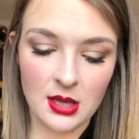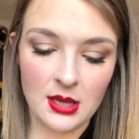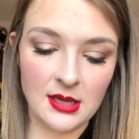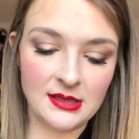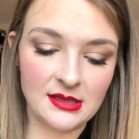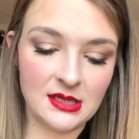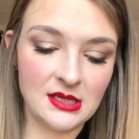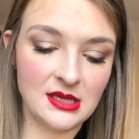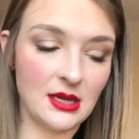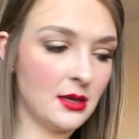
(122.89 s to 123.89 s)
is
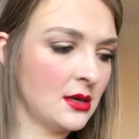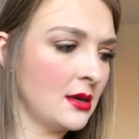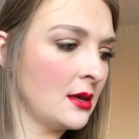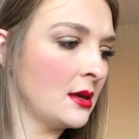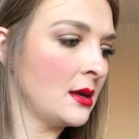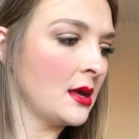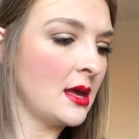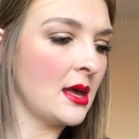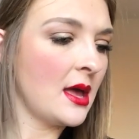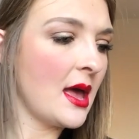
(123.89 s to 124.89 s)
the
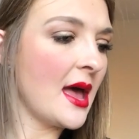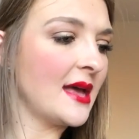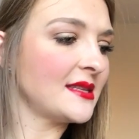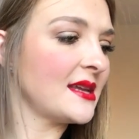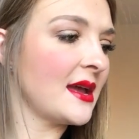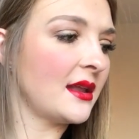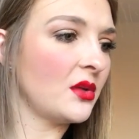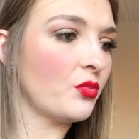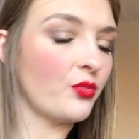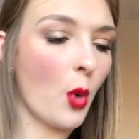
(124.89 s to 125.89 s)
Estee
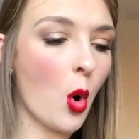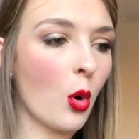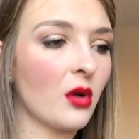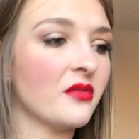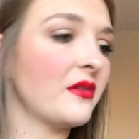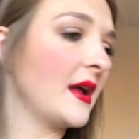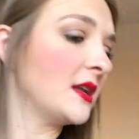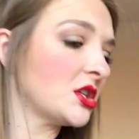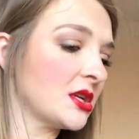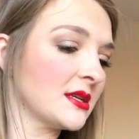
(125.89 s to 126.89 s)
Edit Pore
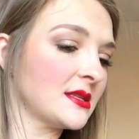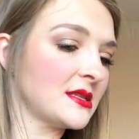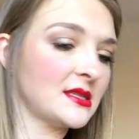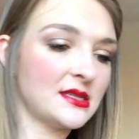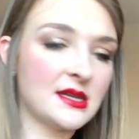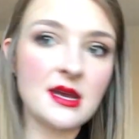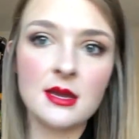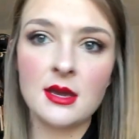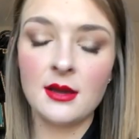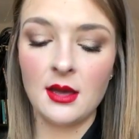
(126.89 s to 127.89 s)
Vanishing
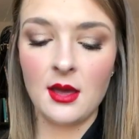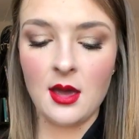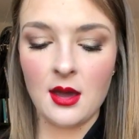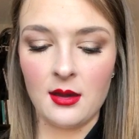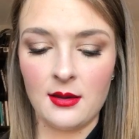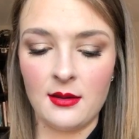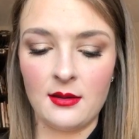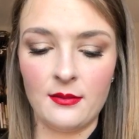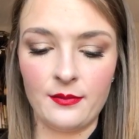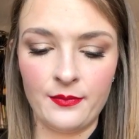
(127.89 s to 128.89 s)
Stick,
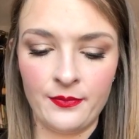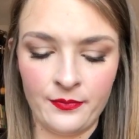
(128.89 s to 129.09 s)
which